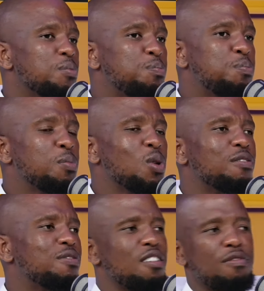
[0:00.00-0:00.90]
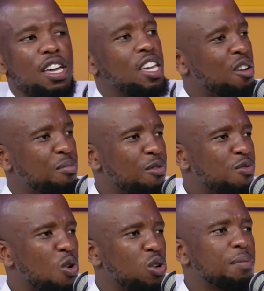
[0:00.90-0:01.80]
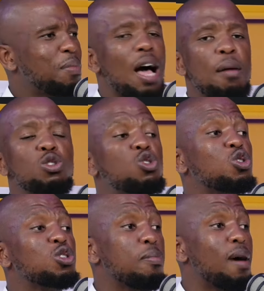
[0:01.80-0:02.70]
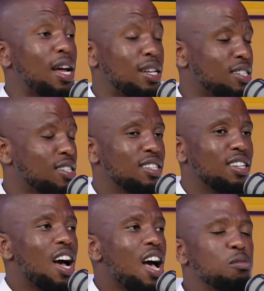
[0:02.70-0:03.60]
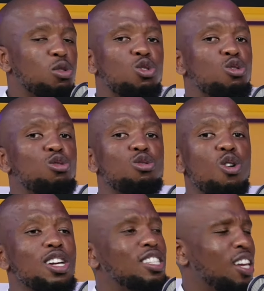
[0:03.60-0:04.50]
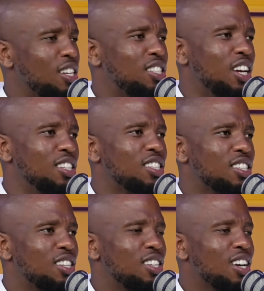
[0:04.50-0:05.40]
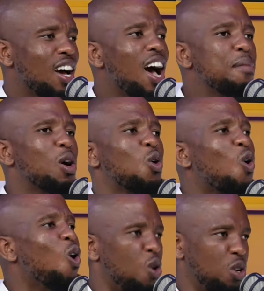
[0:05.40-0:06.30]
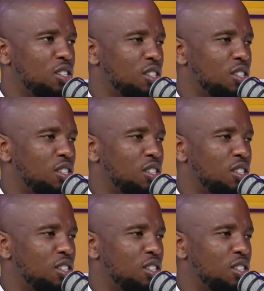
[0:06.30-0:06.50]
people have never heard before. He said, but I'm so smart. I'm so intelligent. I'm a god.